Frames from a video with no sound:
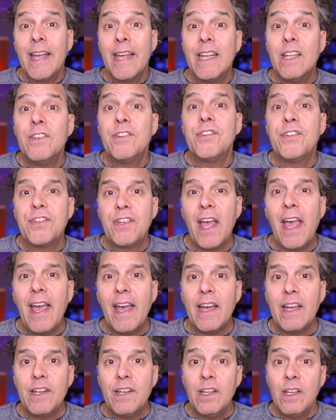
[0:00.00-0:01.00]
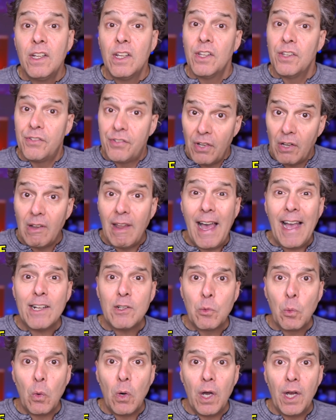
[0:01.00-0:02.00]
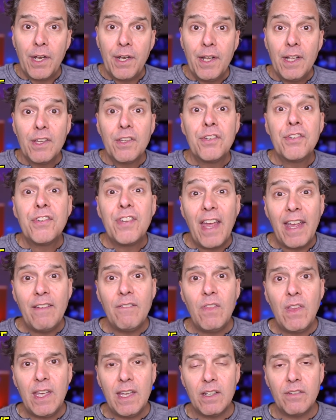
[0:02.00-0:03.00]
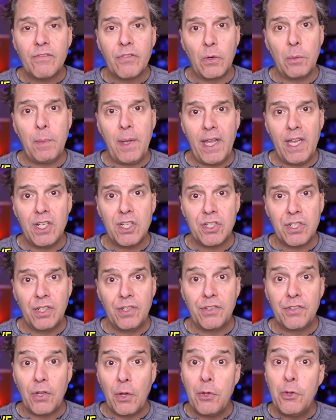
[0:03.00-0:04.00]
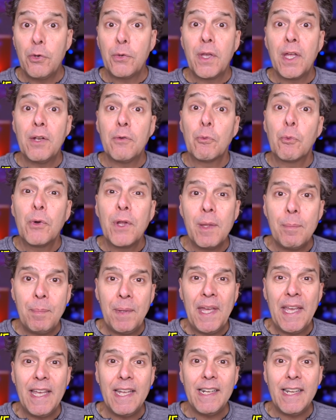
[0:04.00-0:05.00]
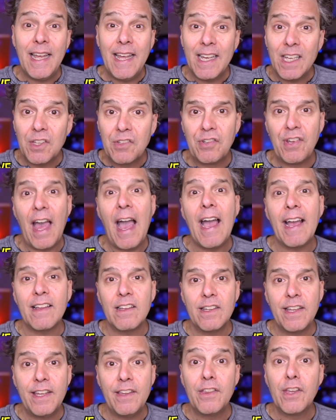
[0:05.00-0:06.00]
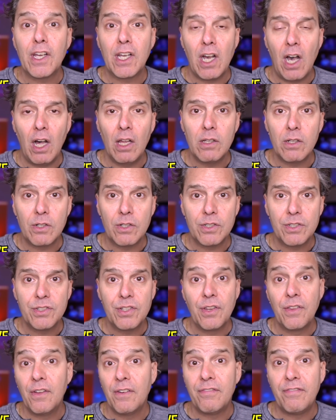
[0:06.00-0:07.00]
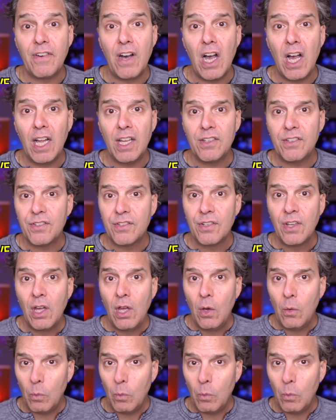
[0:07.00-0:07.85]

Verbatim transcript: Instead, select one, save the information so you can repeat exactly the colors, the fonts.